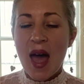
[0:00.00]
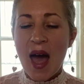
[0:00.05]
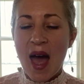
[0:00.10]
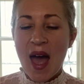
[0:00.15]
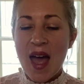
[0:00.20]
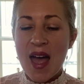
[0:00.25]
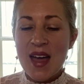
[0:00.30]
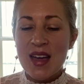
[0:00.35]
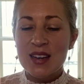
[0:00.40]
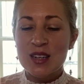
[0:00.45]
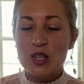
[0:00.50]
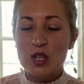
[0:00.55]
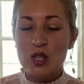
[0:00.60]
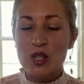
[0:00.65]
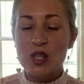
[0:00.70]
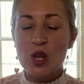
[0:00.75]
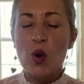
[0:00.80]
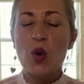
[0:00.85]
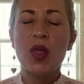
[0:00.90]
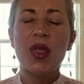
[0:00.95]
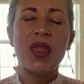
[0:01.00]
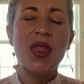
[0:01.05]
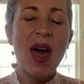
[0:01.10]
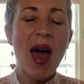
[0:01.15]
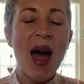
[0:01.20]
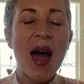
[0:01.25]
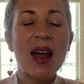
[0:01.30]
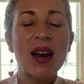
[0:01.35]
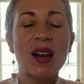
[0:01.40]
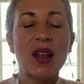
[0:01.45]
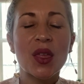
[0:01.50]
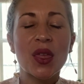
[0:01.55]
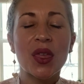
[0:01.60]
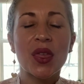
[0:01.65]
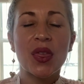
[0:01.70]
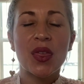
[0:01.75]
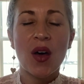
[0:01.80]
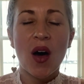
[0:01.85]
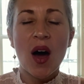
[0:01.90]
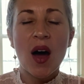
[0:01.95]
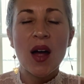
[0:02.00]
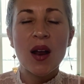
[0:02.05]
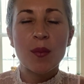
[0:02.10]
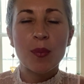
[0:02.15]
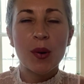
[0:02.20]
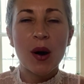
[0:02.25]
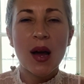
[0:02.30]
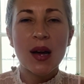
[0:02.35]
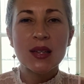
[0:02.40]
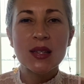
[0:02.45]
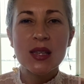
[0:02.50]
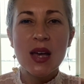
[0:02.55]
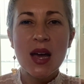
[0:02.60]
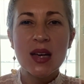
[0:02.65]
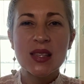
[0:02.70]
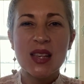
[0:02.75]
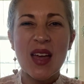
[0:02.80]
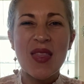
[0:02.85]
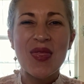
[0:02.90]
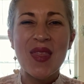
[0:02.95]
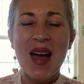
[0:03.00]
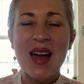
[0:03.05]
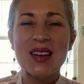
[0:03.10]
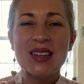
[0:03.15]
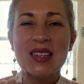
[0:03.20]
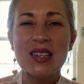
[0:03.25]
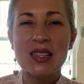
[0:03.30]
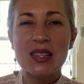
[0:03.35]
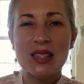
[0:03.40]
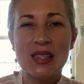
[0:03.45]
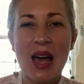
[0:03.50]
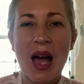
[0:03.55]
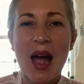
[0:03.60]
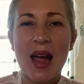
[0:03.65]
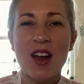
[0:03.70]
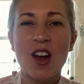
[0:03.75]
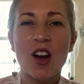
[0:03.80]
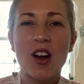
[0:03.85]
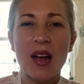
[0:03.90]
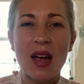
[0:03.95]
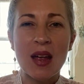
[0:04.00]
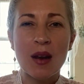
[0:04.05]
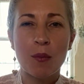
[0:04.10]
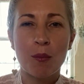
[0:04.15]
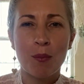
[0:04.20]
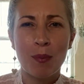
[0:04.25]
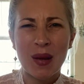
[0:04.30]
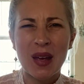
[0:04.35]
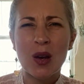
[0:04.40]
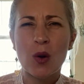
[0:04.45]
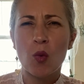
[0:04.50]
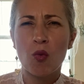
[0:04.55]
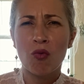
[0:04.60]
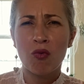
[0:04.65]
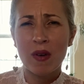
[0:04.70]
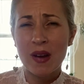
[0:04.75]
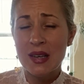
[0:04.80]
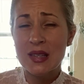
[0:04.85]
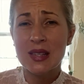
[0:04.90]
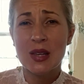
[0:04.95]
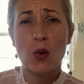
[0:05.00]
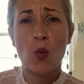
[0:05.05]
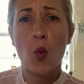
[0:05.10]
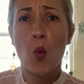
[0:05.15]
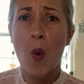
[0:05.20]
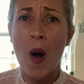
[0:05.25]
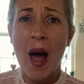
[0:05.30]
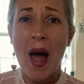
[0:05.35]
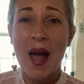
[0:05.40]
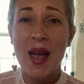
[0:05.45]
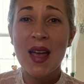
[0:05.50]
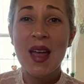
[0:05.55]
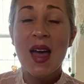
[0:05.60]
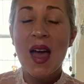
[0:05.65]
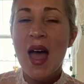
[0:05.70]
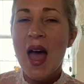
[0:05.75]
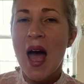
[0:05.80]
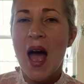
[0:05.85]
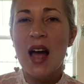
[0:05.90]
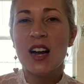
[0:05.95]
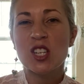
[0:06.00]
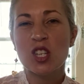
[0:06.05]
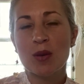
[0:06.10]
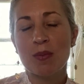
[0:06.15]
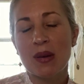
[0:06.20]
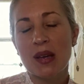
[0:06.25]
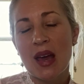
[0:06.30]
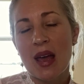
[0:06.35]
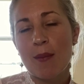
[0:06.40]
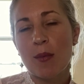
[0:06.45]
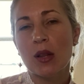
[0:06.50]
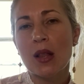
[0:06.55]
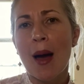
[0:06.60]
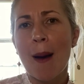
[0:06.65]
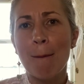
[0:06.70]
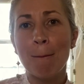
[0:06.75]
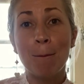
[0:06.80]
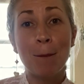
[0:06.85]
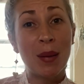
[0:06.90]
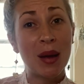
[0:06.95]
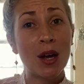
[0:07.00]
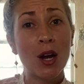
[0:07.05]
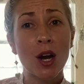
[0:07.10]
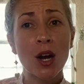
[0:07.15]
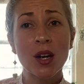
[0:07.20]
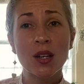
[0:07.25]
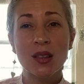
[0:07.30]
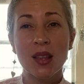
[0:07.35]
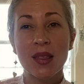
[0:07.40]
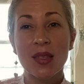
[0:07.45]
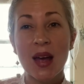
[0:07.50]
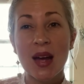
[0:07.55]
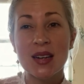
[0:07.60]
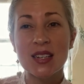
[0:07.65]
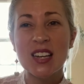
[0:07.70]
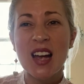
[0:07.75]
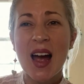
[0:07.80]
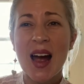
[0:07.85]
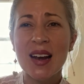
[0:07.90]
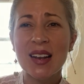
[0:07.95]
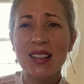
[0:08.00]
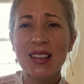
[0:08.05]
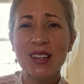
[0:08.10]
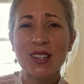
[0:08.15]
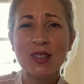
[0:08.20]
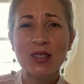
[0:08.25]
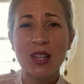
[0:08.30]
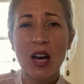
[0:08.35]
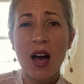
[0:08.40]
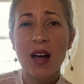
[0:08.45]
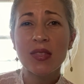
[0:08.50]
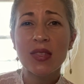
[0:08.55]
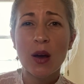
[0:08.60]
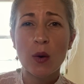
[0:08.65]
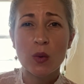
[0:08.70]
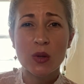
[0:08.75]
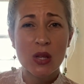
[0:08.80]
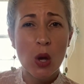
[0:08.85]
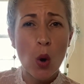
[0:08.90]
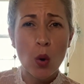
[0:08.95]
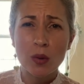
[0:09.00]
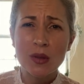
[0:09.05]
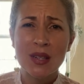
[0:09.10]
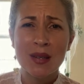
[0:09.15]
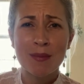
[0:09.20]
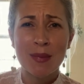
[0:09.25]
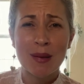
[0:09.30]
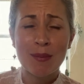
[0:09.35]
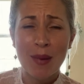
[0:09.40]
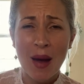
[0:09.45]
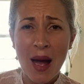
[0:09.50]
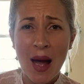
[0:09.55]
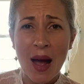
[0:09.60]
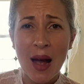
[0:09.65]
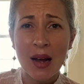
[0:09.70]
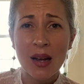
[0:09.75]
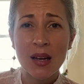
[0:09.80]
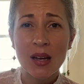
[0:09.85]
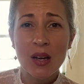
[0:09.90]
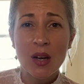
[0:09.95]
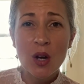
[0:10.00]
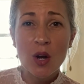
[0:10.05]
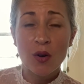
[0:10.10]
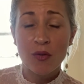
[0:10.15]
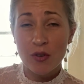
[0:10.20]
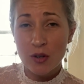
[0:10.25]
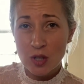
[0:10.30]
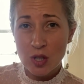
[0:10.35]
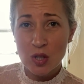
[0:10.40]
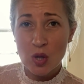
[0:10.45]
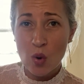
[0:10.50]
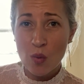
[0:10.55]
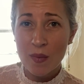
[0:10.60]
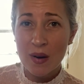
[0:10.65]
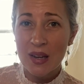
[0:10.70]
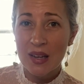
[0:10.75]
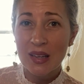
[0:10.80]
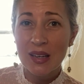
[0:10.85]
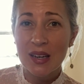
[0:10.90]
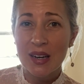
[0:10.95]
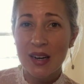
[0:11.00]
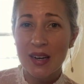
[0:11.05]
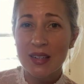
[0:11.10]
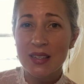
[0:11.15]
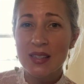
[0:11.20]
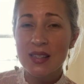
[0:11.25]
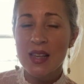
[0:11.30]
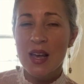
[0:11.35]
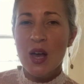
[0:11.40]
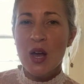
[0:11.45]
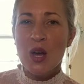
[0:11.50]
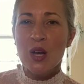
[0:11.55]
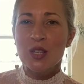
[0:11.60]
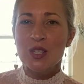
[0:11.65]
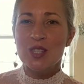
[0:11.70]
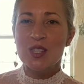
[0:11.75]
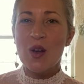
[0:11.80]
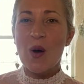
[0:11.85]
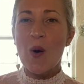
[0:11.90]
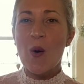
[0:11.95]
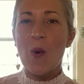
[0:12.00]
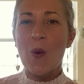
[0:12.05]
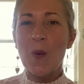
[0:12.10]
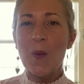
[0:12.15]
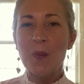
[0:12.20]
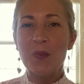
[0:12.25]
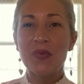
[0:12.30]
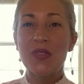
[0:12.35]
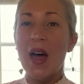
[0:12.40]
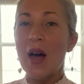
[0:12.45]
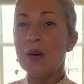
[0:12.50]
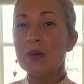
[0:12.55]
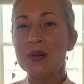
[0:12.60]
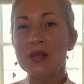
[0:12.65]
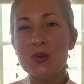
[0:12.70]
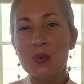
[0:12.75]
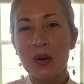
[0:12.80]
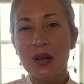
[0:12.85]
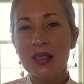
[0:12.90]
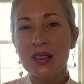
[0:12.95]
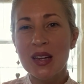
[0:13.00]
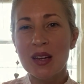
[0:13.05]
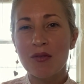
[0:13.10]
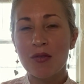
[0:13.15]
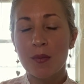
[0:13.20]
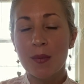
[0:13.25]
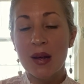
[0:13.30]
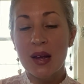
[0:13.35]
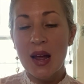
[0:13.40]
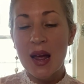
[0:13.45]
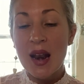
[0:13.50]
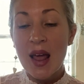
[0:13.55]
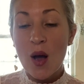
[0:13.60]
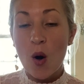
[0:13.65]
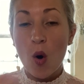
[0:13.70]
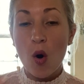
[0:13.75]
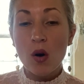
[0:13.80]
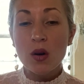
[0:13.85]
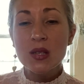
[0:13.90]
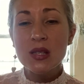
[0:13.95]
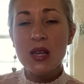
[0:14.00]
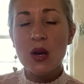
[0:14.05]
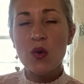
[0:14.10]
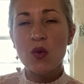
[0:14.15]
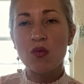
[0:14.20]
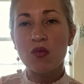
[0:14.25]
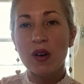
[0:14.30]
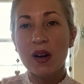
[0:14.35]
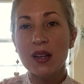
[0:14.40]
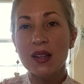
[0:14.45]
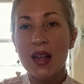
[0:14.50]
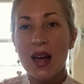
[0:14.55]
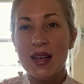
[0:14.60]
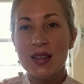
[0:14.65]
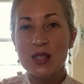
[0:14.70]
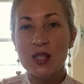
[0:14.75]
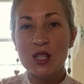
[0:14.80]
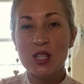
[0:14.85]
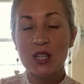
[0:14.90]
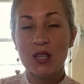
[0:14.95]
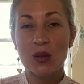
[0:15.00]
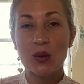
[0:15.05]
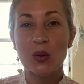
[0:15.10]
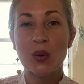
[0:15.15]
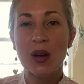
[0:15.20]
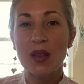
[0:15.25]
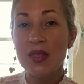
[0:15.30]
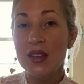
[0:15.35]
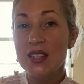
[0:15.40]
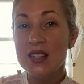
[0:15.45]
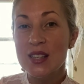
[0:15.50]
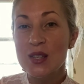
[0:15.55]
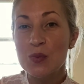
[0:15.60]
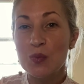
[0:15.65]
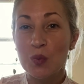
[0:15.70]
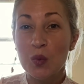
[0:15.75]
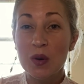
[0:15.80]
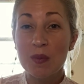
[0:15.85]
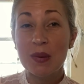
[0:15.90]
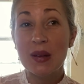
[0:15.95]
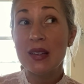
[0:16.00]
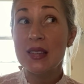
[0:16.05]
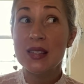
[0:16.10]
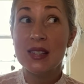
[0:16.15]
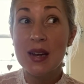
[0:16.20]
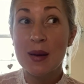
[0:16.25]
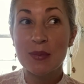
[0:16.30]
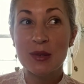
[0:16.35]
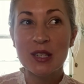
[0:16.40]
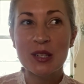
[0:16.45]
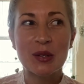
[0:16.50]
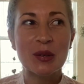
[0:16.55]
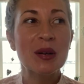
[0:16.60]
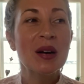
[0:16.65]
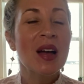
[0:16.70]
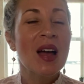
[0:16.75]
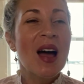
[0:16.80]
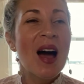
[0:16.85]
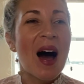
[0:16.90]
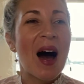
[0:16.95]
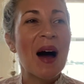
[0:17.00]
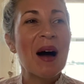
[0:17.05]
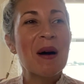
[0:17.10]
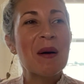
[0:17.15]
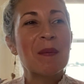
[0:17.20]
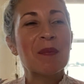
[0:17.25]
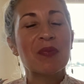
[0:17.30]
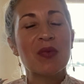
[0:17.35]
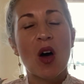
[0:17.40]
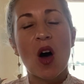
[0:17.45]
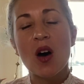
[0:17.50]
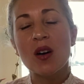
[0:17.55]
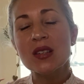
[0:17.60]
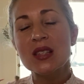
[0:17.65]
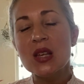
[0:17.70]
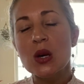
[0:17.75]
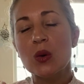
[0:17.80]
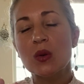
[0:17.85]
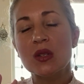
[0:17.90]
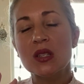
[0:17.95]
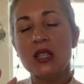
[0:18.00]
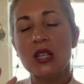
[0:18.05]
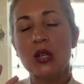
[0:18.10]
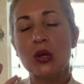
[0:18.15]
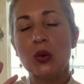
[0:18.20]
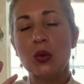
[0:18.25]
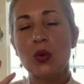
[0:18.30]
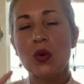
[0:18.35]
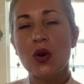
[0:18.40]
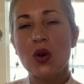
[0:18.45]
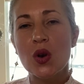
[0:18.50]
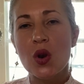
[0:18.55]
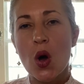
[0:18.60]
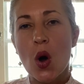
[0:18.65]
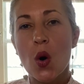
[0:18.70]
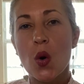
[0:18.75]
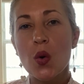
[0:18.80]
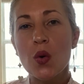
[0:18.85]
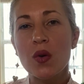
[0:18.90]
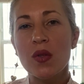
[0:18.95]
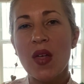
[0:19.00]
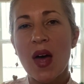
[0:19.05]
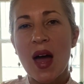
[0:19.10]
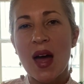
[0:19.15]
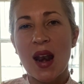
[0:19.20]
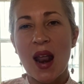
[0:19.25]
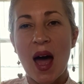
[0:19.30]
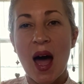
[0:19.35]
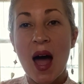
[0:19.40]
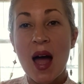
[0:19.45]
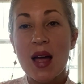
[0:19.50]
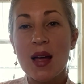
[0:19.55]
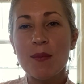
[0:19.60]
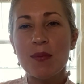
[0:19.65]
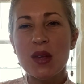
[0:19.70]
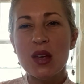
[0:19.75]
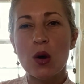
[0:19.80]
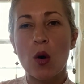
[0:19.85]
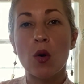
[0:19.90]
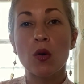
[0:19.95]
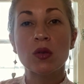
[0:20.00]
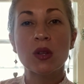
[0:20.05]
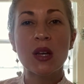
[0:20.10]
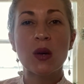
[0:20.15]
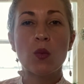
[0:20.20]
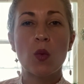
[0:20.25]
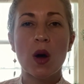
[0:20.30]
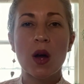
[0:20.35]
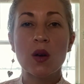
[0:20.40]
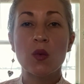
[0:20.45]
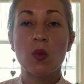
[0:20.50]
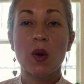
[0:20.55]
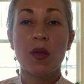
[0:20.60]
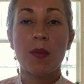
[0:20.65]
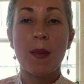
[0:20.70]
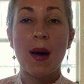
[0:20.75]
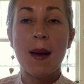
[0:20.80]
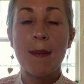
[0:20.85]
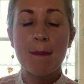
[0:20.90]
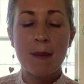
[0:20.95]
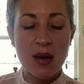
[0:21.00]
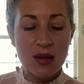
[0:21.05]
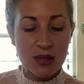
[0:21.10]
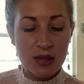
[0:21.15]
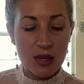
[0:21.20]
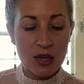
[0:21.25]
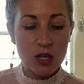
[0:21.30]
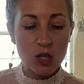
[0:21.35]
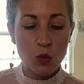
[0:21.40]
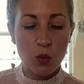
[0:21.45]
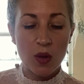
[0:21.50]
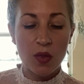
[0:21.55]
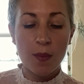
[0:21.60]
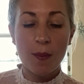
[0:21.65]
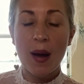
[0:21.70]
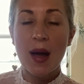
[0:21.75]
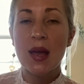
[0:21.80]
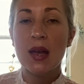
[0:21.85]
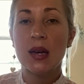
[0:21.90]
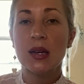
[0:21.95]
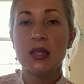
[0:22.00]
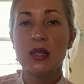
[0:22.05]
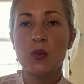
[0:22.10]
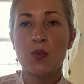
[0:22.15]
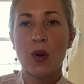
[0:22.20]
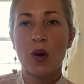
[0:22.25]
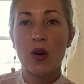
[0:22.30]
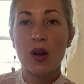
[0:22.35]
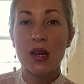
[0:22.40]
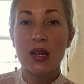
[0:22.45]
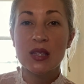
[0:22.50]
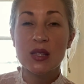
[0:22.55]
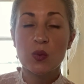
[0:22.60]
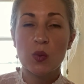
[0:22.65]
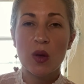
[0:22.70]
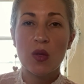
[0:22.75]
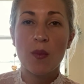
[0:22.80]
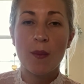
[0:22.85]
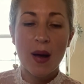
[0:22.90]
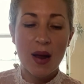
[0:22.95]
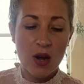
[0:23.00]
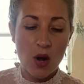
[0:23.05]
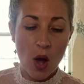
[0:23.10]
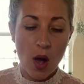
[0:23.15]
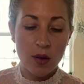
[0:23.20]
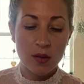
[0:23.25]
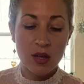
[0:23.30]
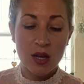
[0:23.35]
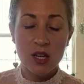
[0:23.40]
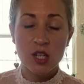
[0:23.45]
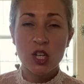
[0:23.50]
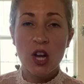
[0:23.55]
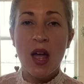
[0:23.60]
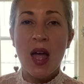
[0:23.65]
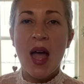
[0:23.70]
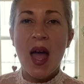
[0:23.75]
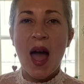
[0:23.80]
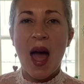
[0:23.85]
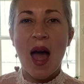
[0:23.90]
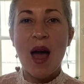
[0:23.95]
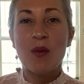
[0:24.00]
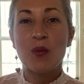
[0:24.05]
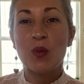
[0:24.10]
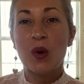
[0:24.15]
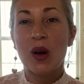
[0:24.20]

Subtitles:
And so that thought process and that desire and big reason why actually became a lot bigger than that tiny little thought that was holding me back for so many years. So that was one thing for me. And I also realized too, and would be step two, also to know that I am the only one with my message, with my experience, with my knowledge, and